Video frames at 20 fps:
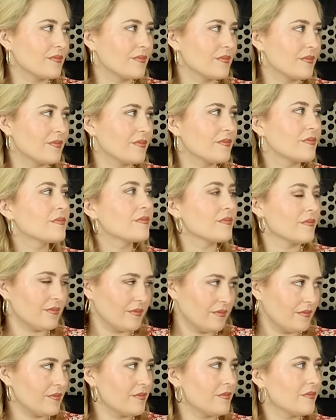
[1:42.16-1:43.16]

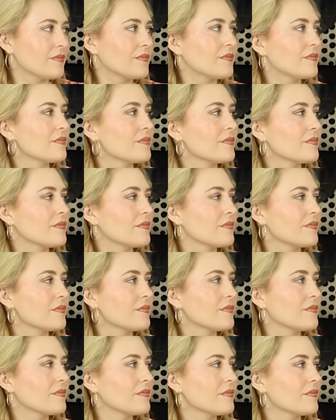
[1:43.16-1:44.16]

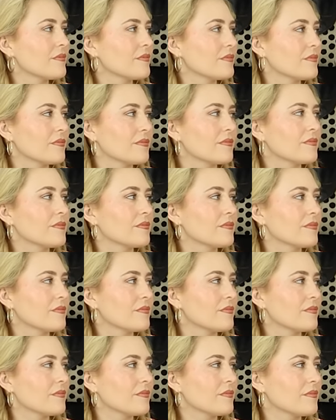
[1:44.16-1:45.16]

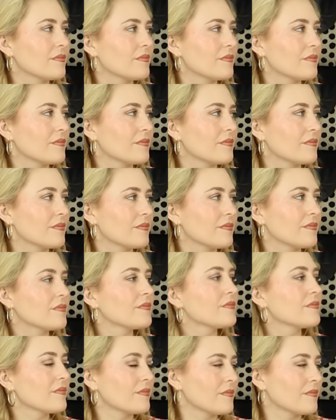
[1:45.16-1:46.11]
The person shown says nothing.